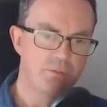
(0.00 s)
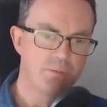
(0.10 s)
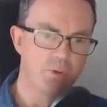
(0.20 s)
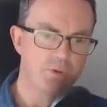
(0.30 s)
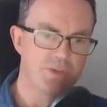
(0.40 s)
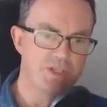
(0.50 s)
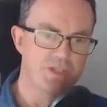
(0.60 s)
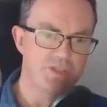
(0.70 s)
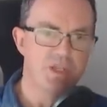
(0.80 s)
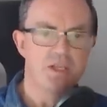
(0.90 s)

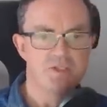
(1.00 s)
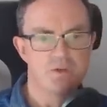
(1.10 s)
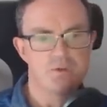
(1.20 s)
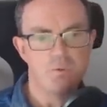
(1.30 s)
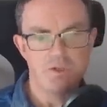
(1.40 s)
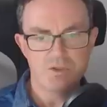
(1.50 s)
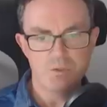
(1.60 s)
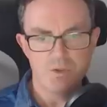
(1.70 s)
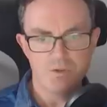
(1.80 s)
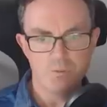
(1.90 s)
boxes. So I was wondering
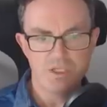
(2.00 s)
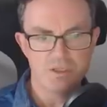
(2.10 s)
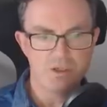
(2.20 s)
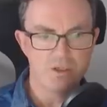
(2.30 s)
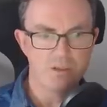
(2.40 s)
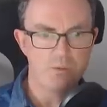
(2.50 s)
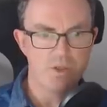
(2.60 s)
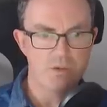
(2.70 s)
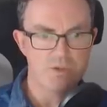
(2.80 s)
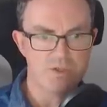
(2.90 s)
whether we could argue those